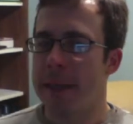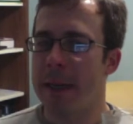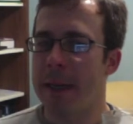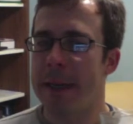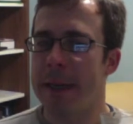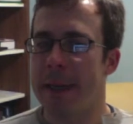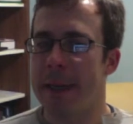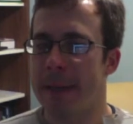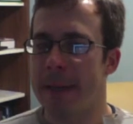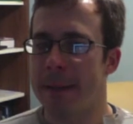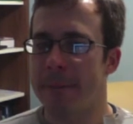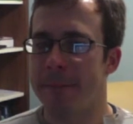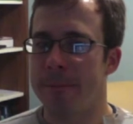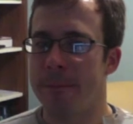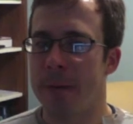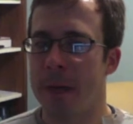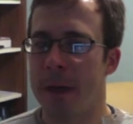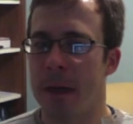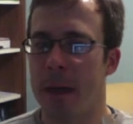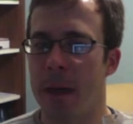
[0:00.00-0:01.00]
nutty,
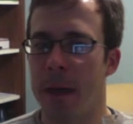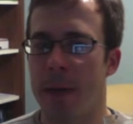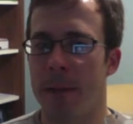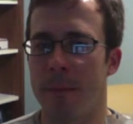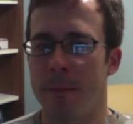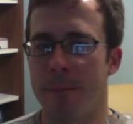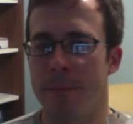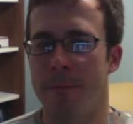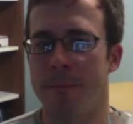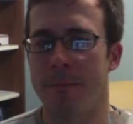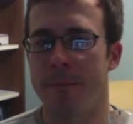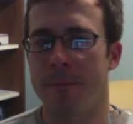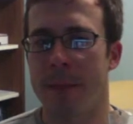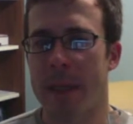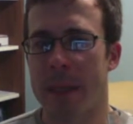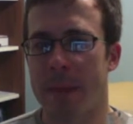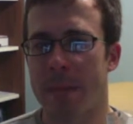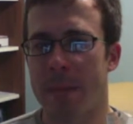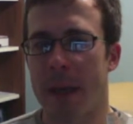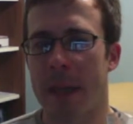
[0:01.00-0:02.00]

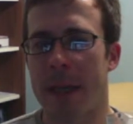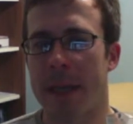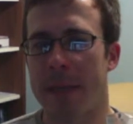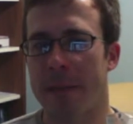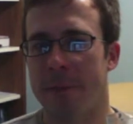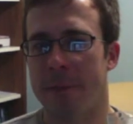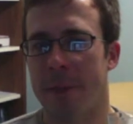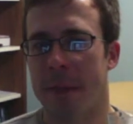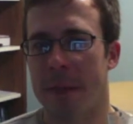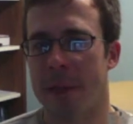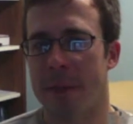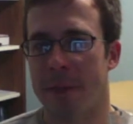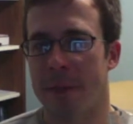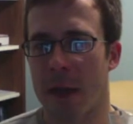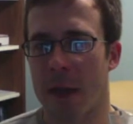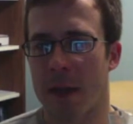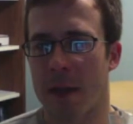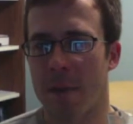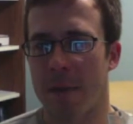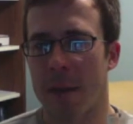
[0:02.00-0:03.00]
big bodied
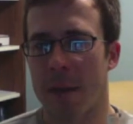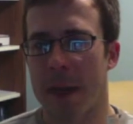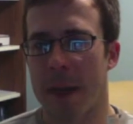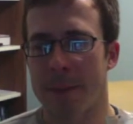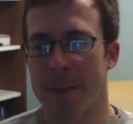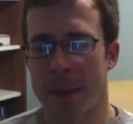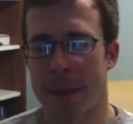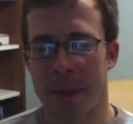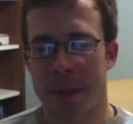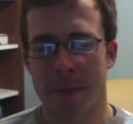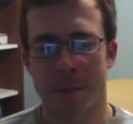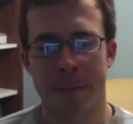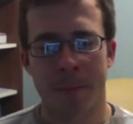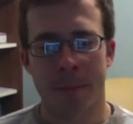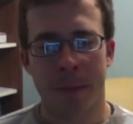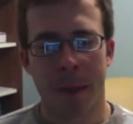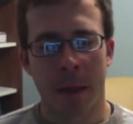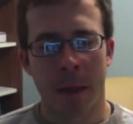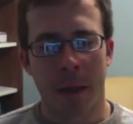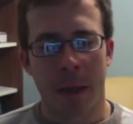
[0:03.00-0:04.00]
flavor out of my beer.